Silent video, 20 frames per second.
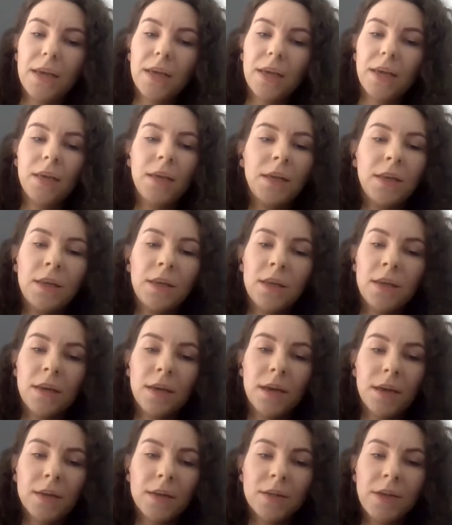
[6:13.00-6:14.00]
In
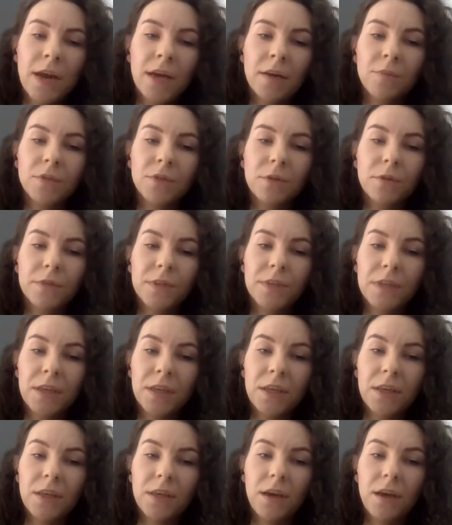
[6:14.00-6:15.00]
terms of
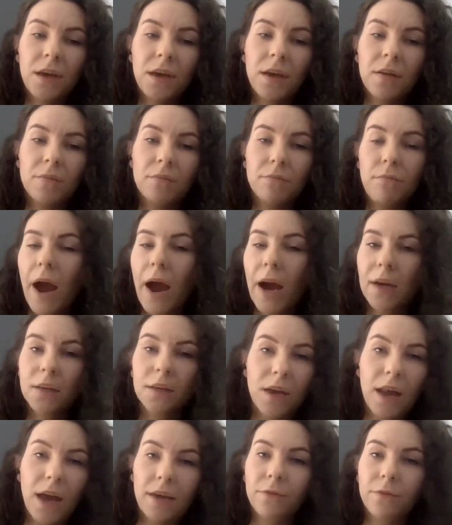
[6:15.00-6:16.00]
the art
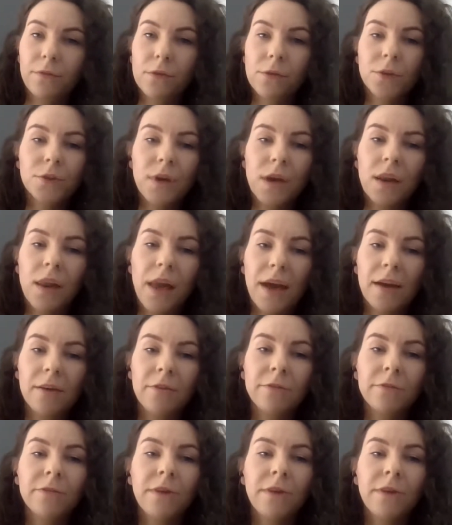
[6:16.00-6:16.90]
life, cultural life,